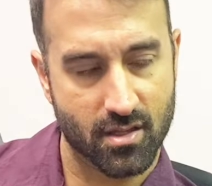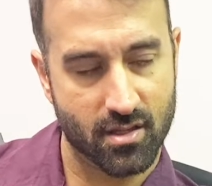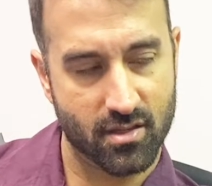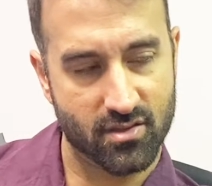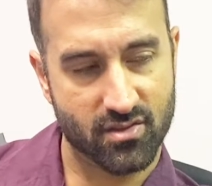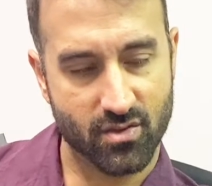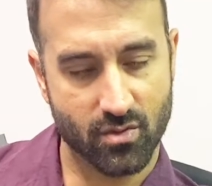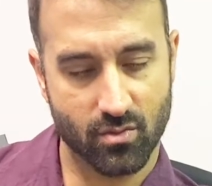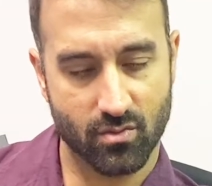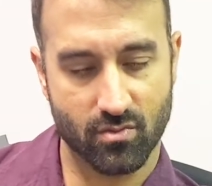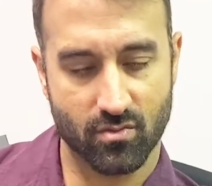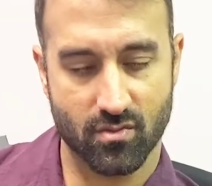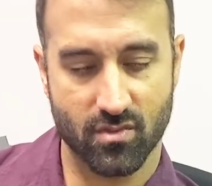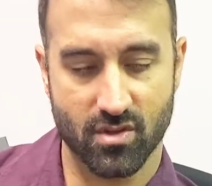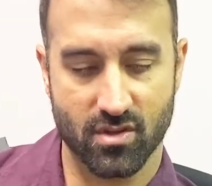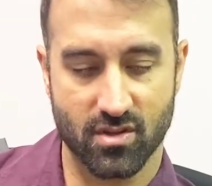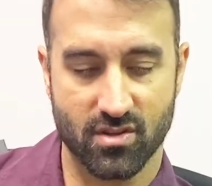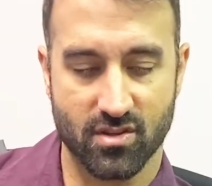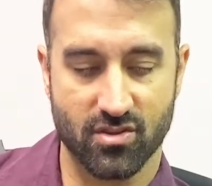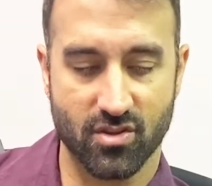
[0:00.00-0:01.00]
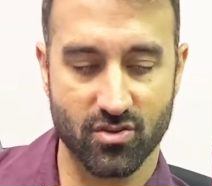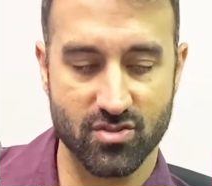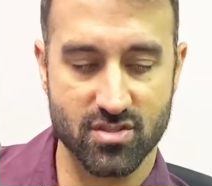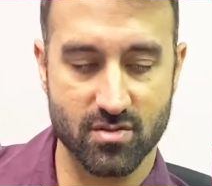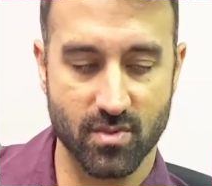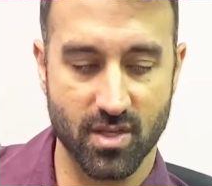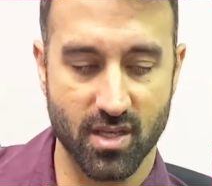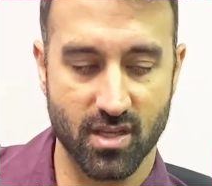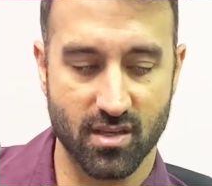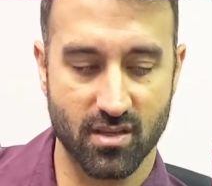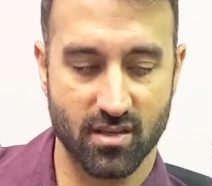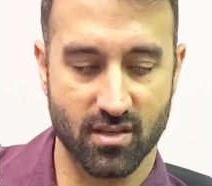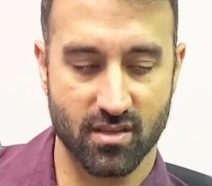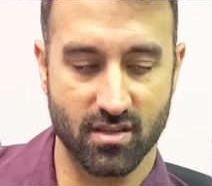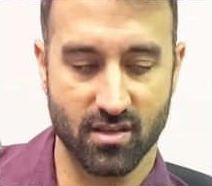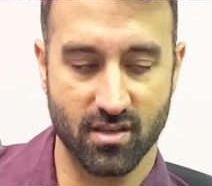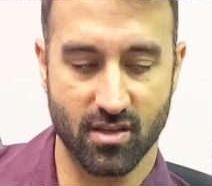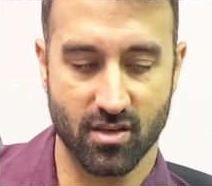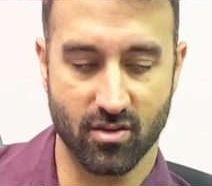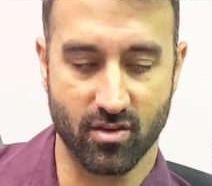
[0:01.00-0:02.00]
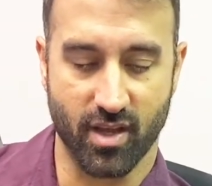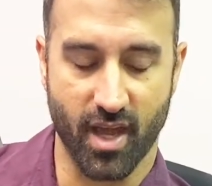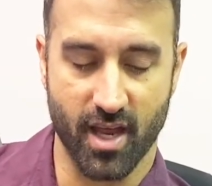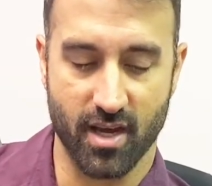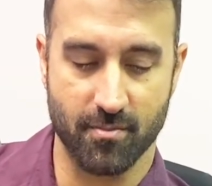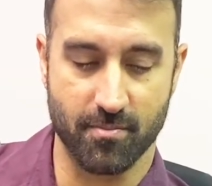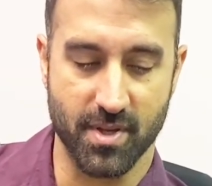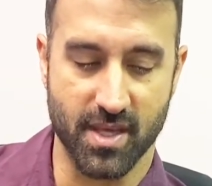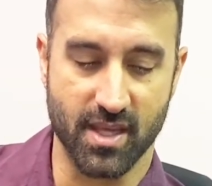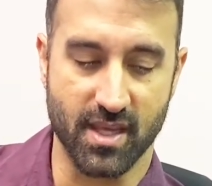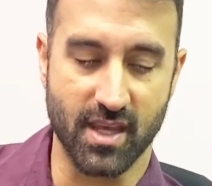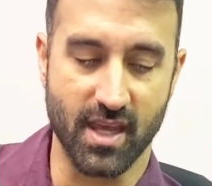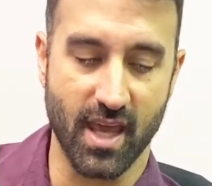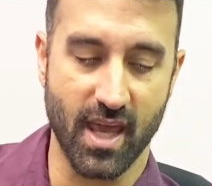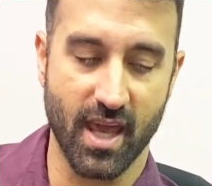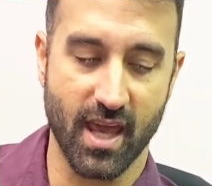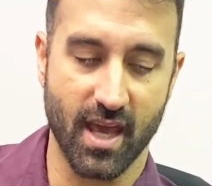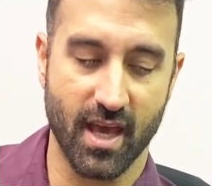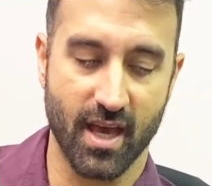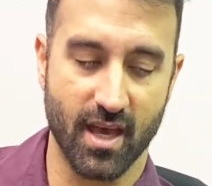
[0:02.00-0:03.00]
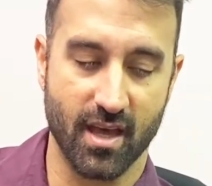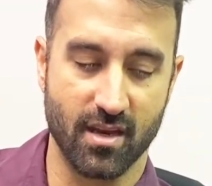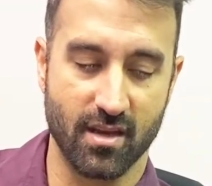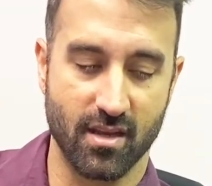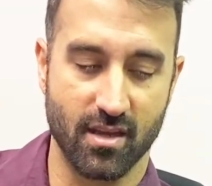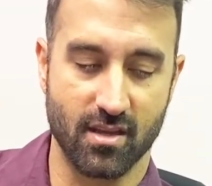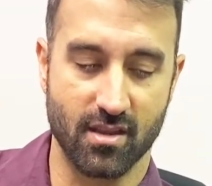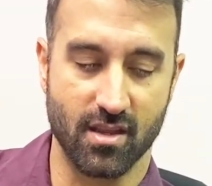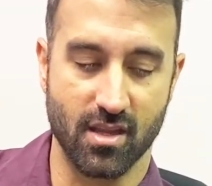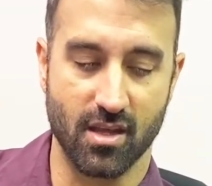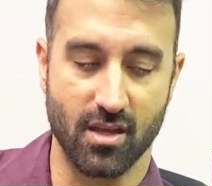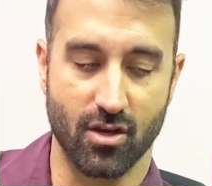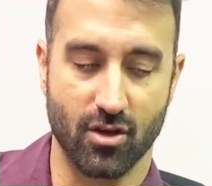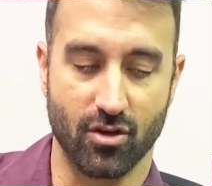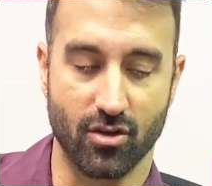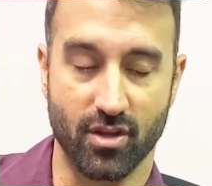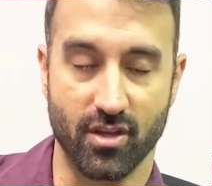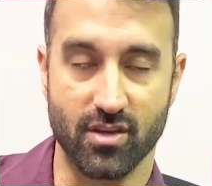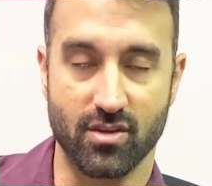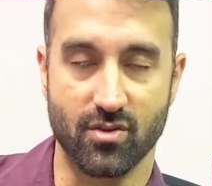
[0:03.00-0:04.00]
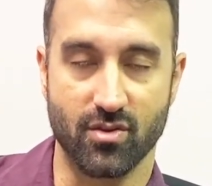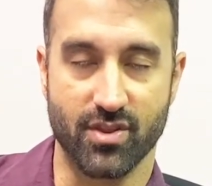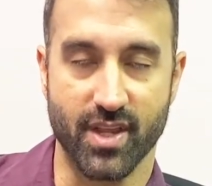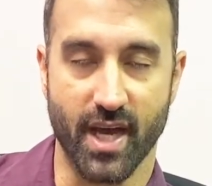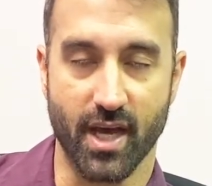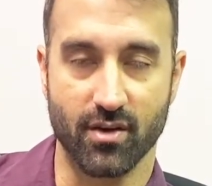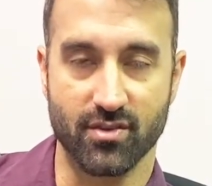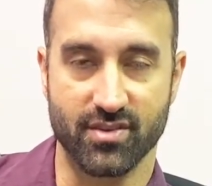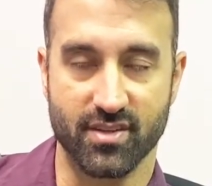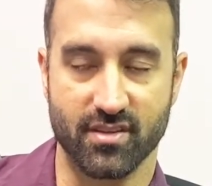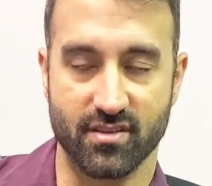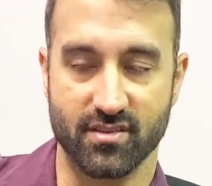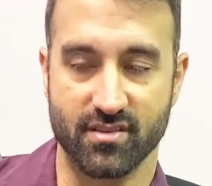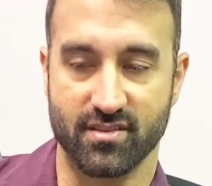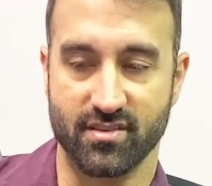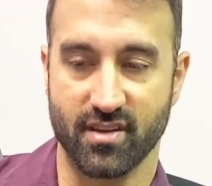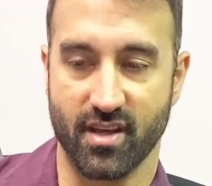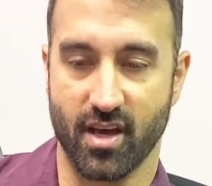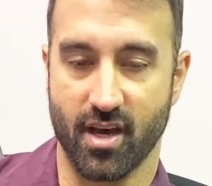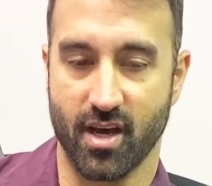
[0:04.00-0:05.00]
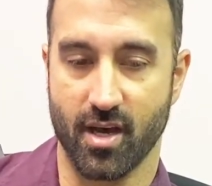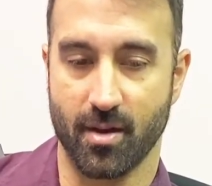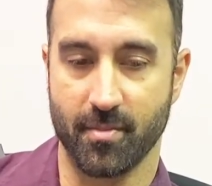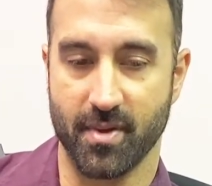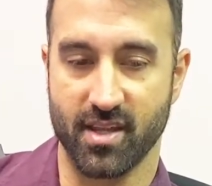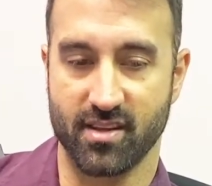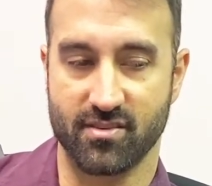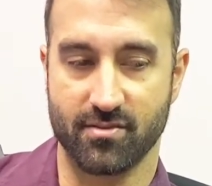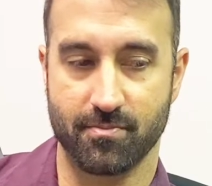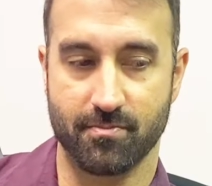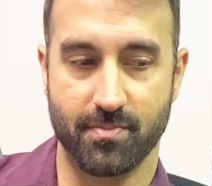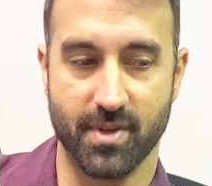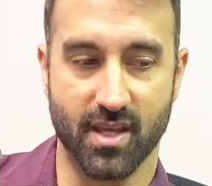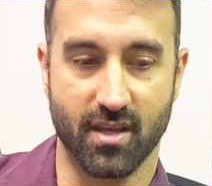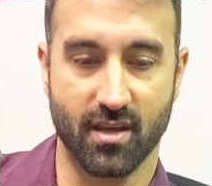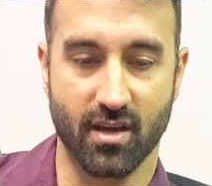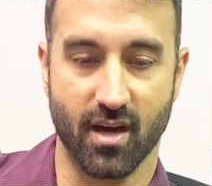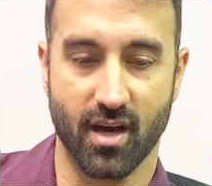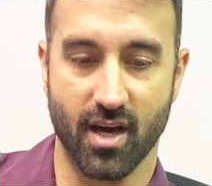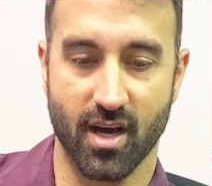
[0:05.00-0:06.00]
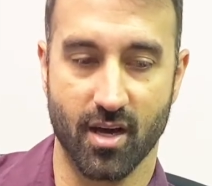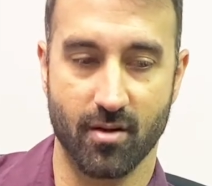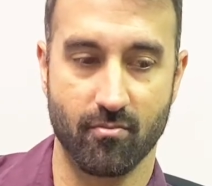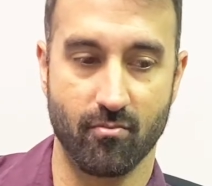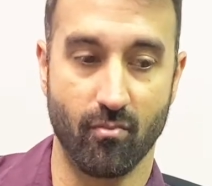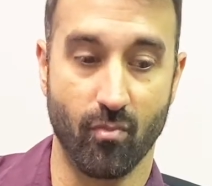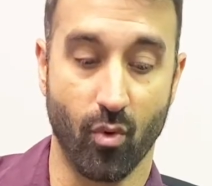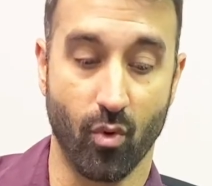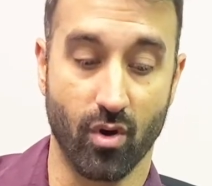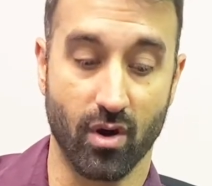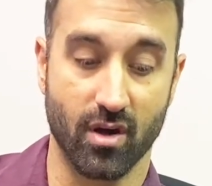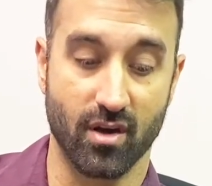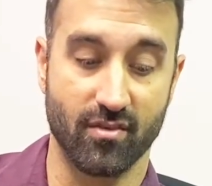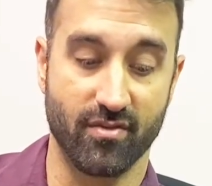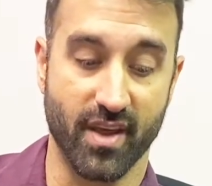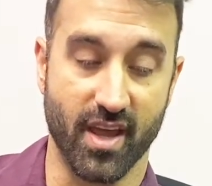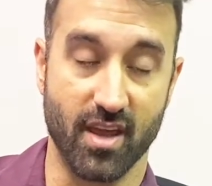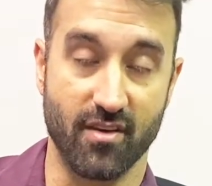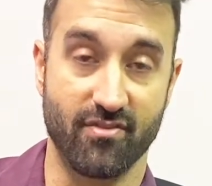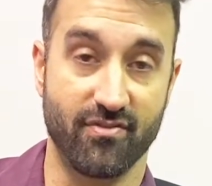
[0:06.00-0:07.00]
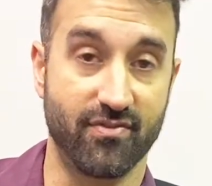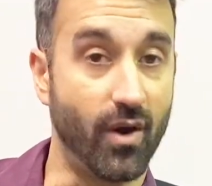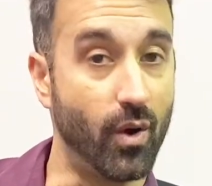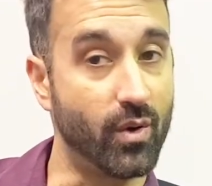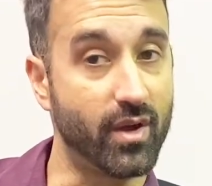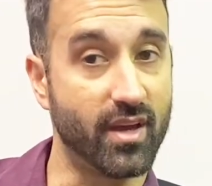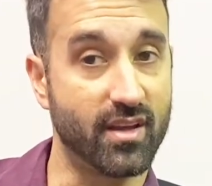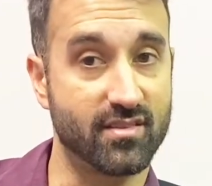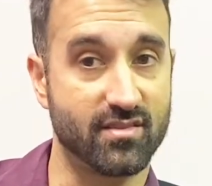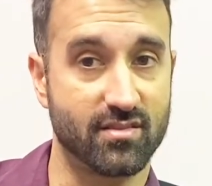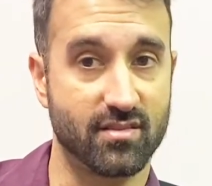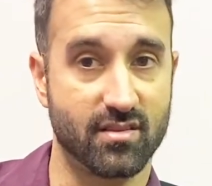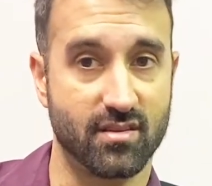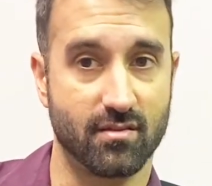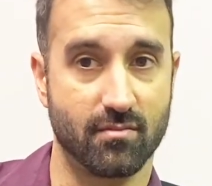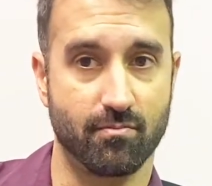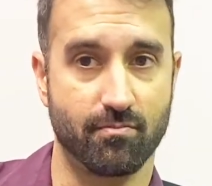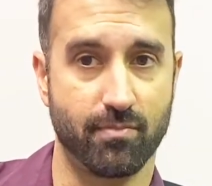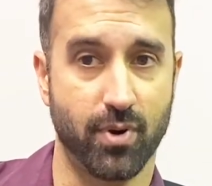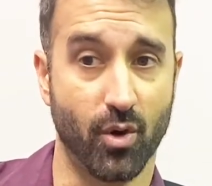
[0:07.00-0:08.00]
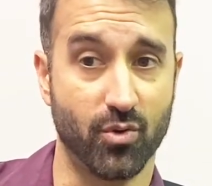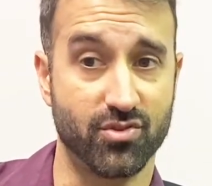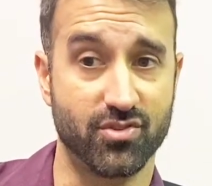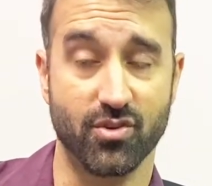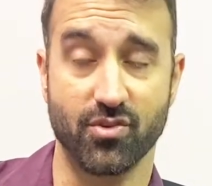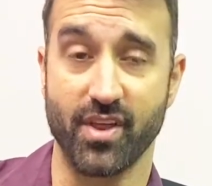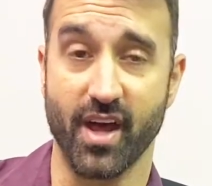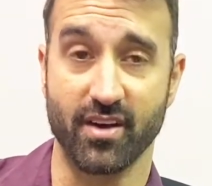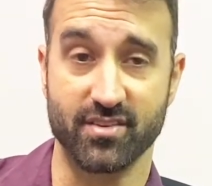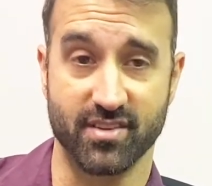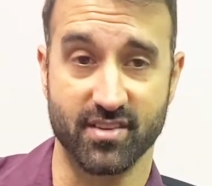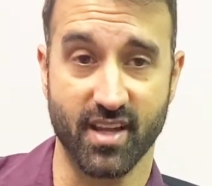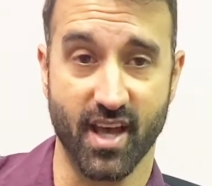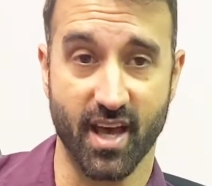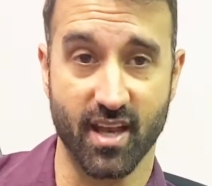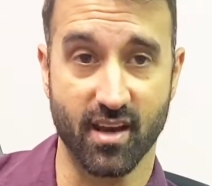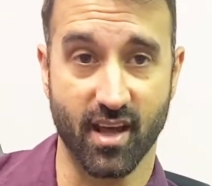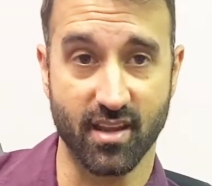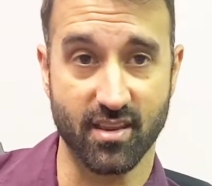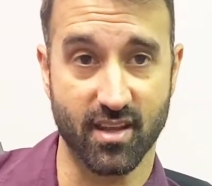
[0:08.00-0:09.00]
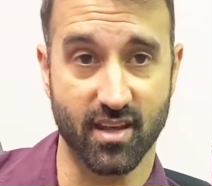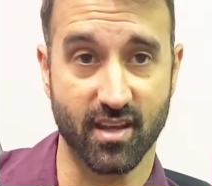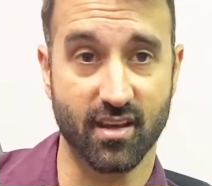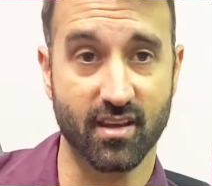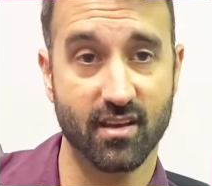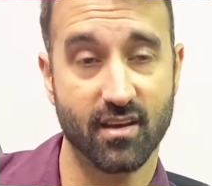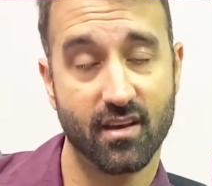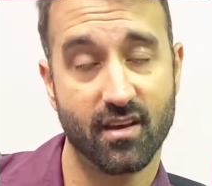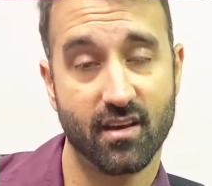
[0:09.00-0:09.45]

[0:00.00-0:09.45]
So social media, kind of began in the early 2000s. It's become more of a focus post 2010, I think,